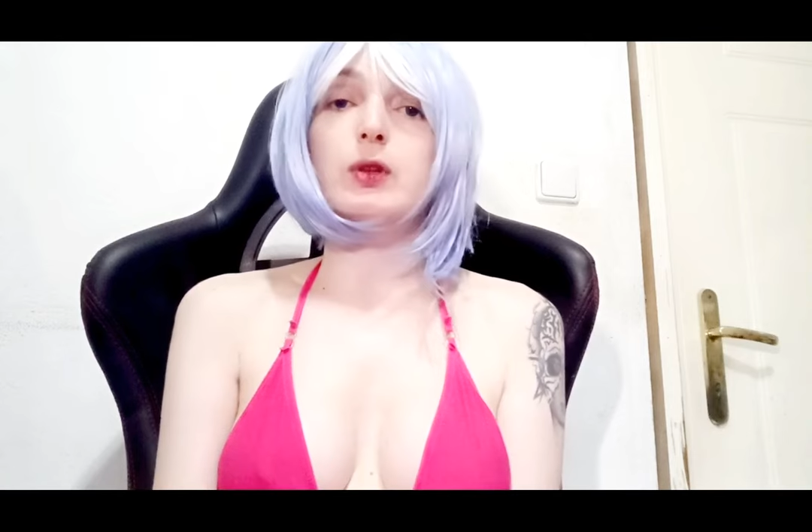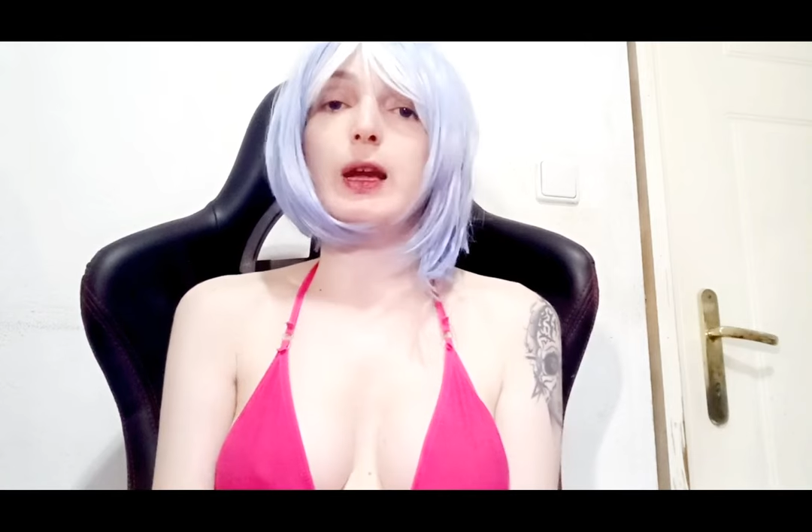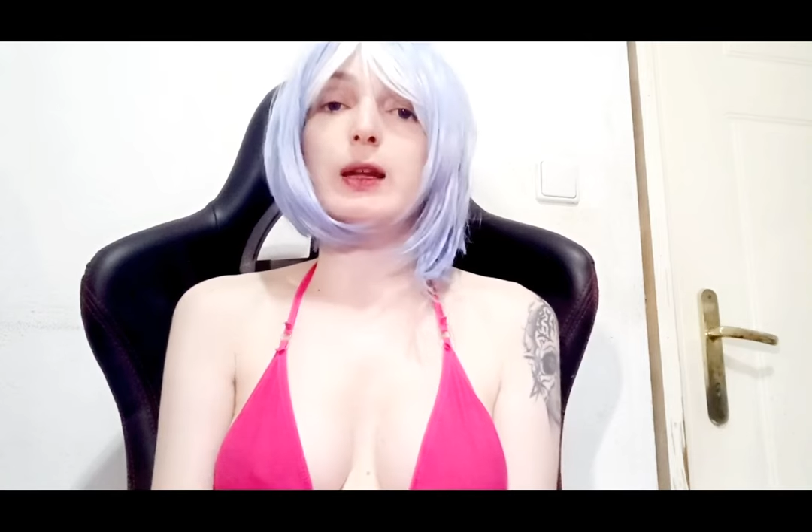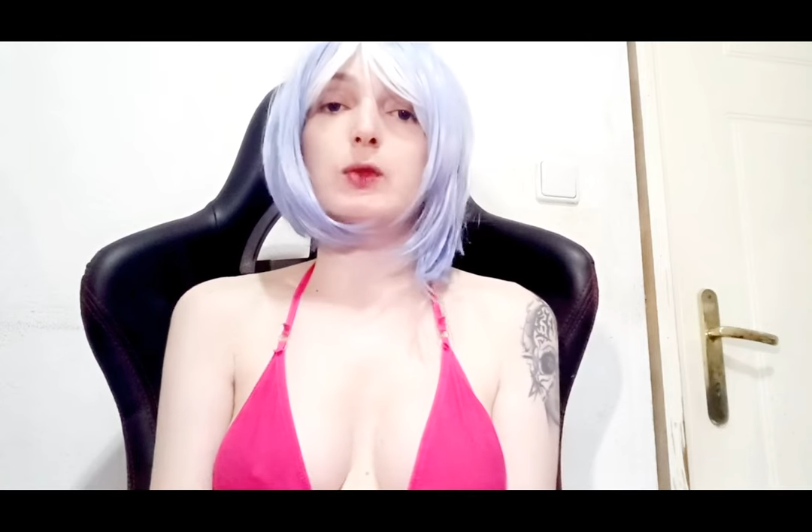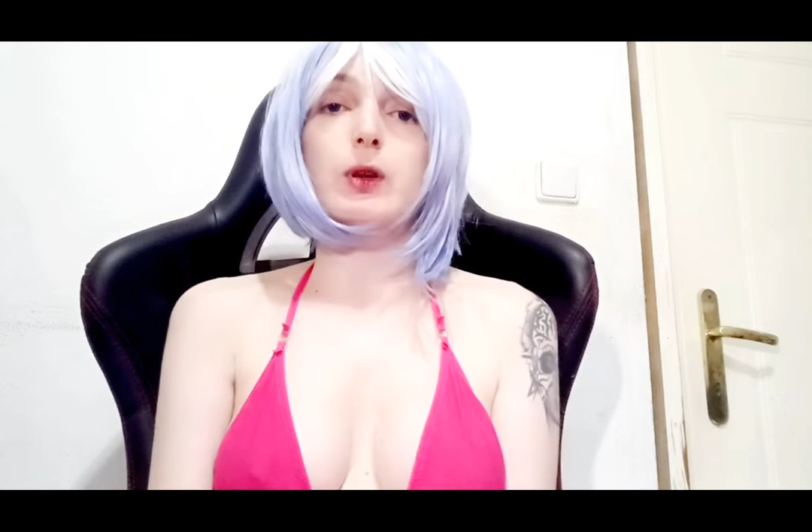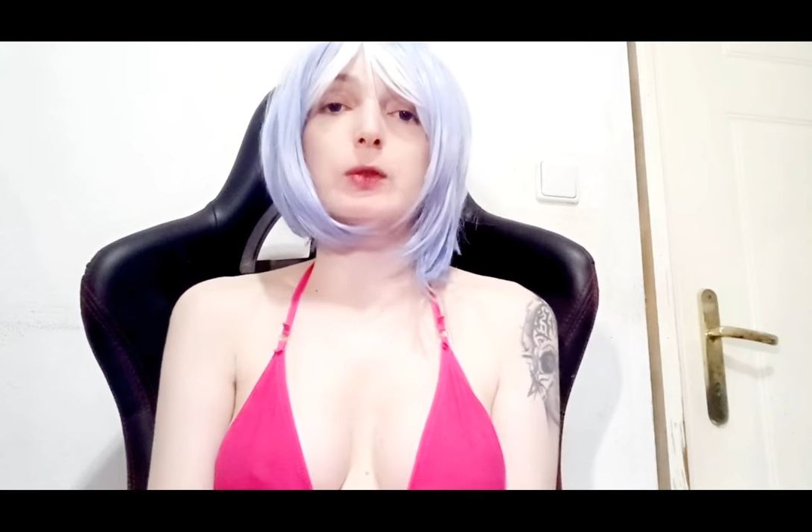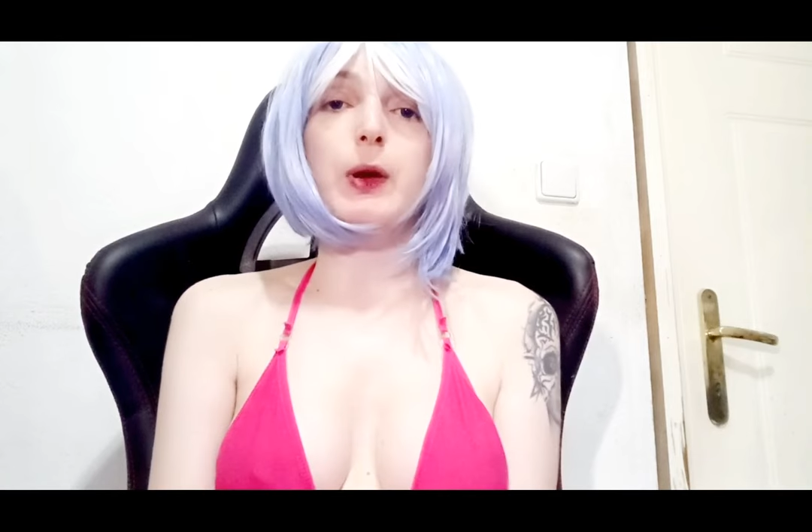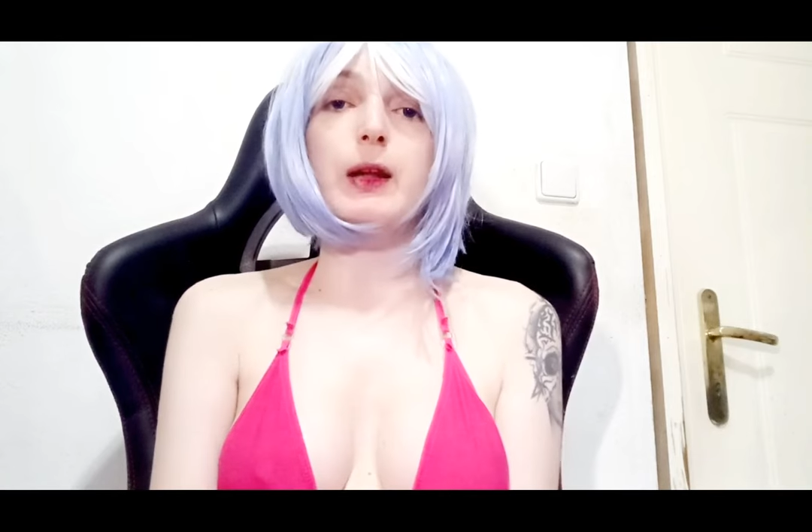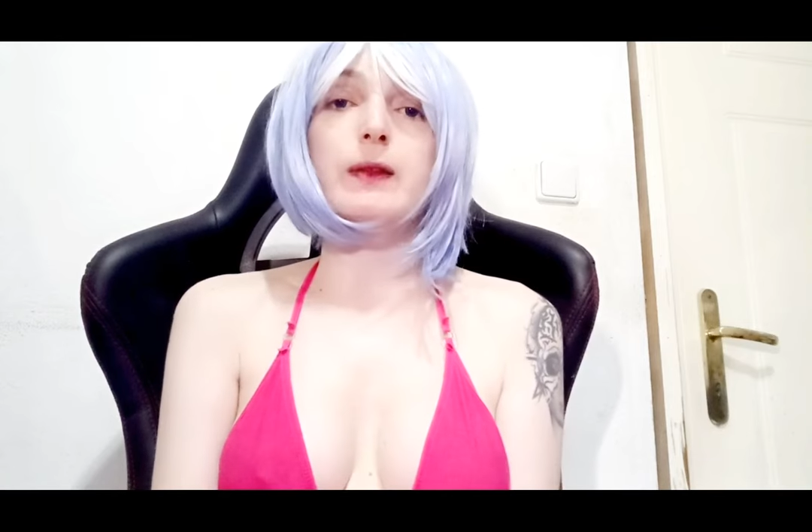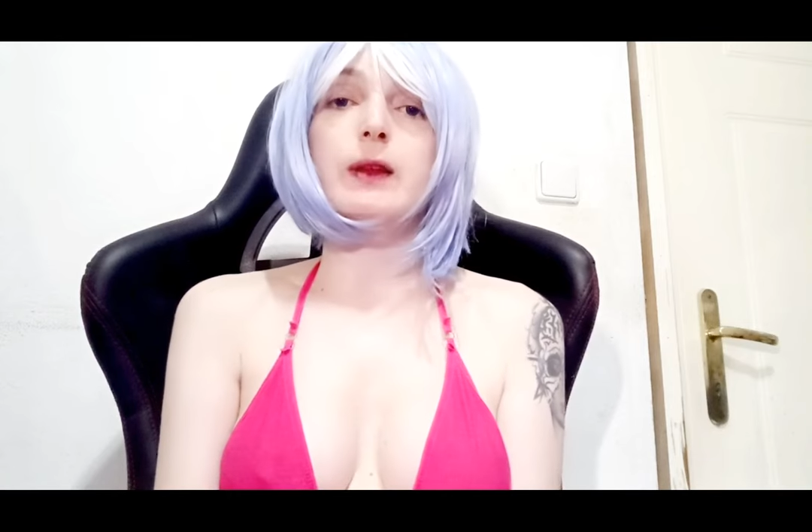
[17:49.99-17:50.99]
get, what
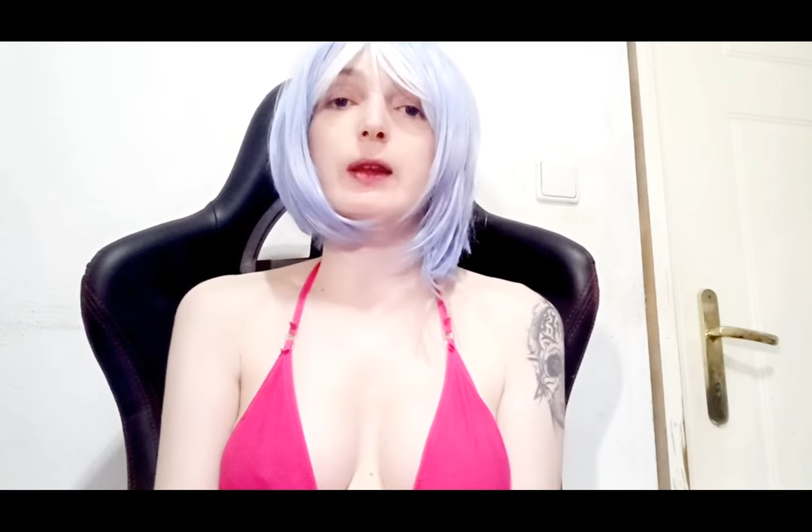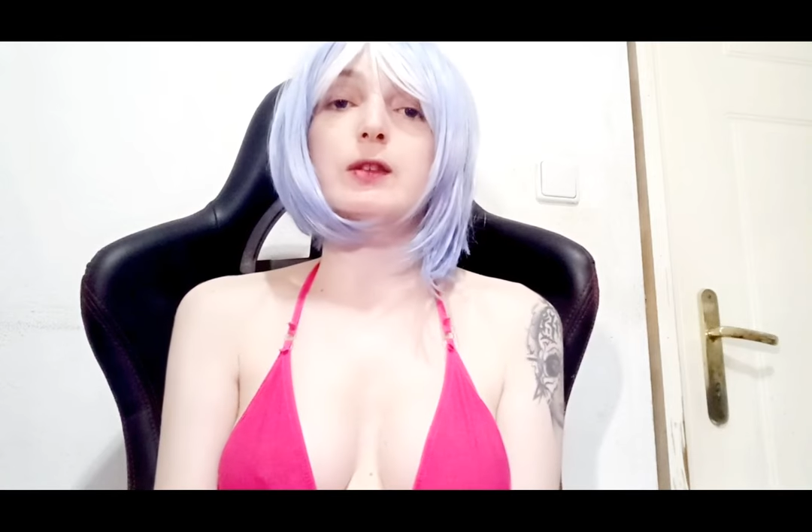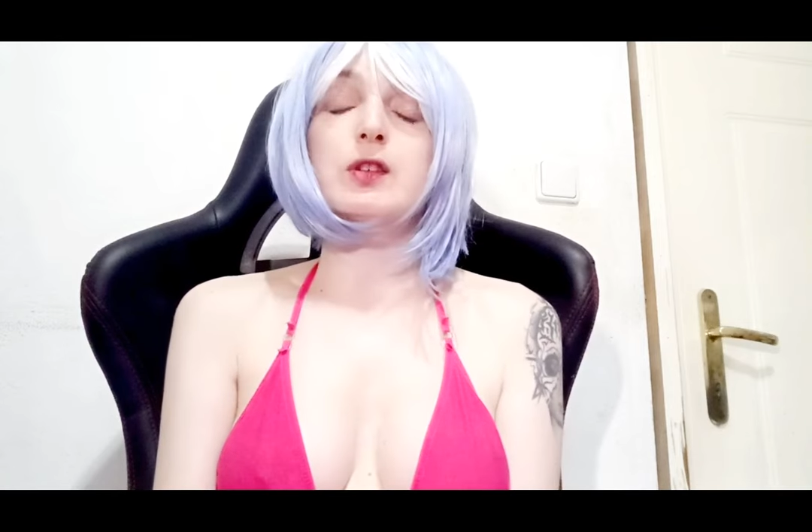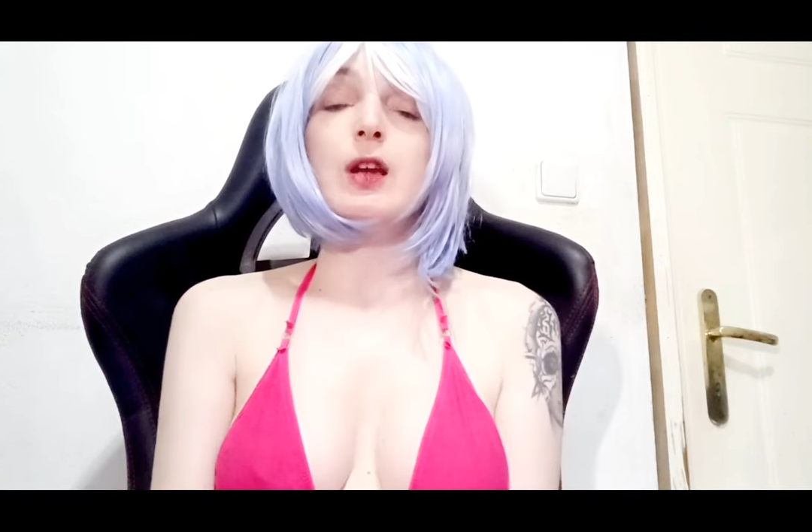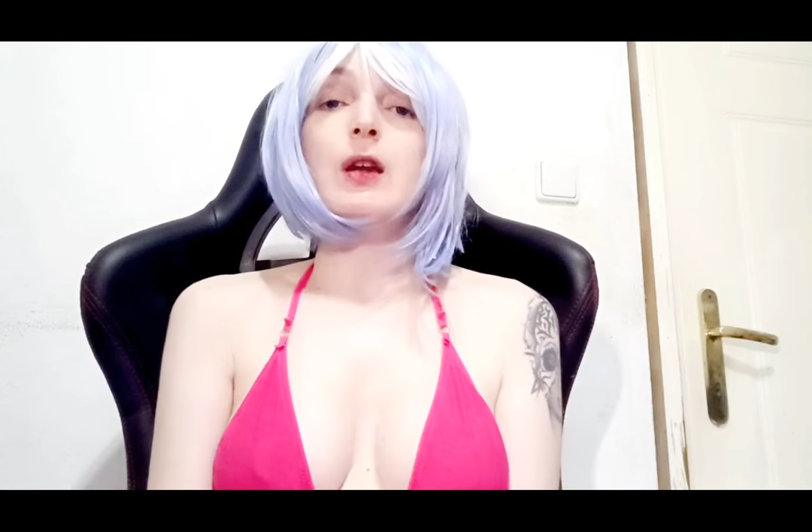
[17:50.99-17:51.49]
panties,